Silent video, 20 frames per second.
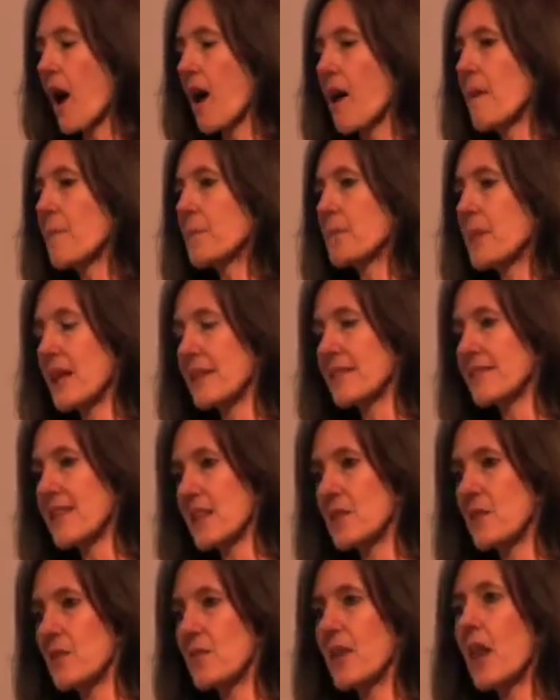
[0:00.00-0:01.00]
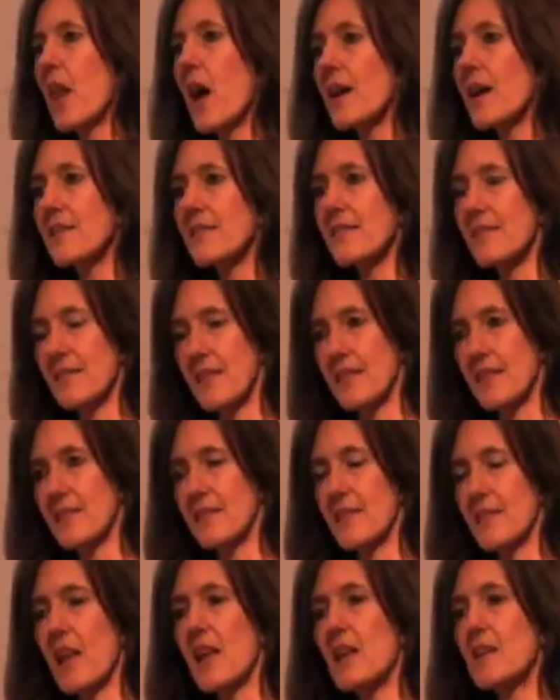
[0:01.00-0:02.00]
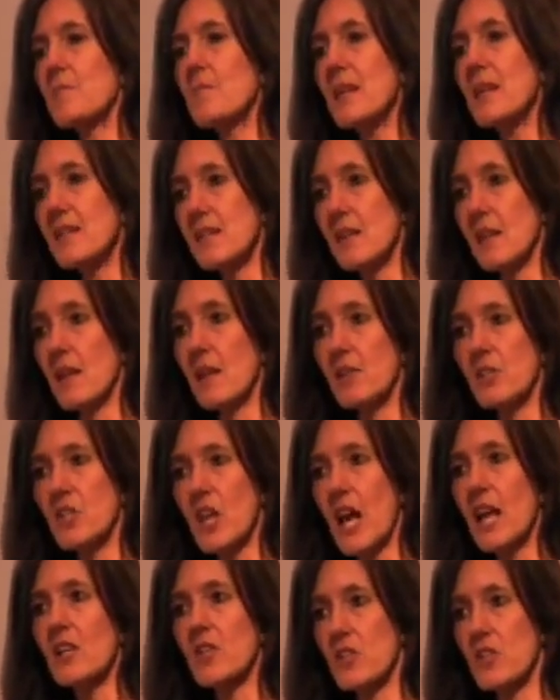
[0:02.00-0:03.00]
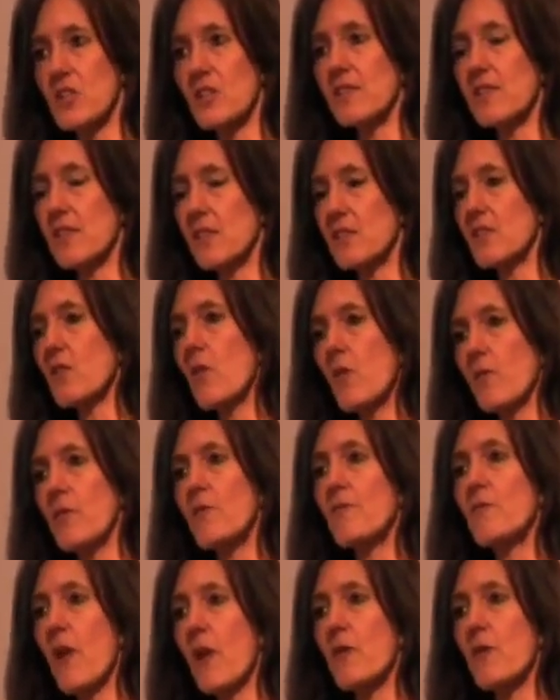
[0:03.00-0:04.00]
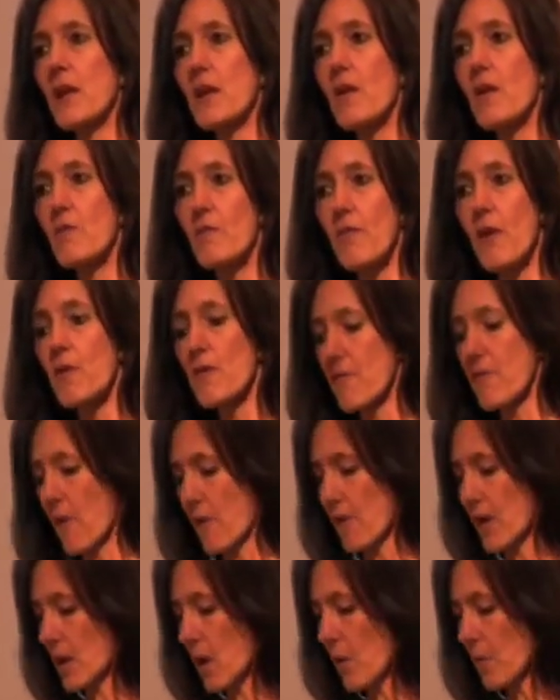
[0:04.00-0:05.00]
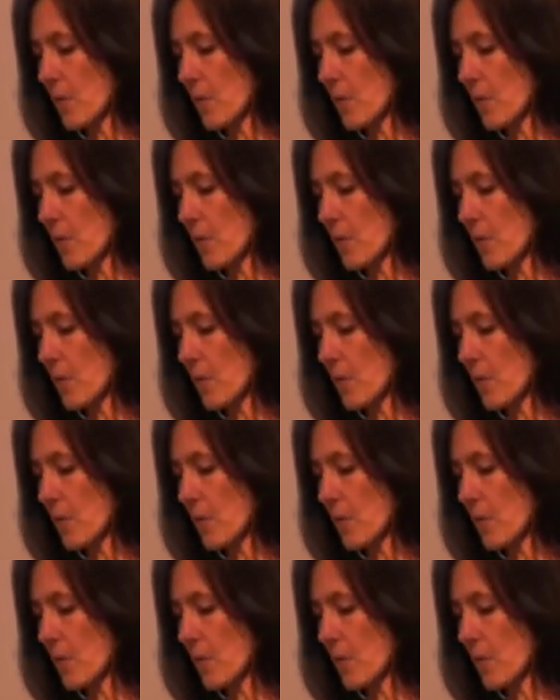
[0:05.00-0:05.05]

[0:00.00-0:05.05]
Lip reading: a set of alliances in meeting challenges that are often very, very, very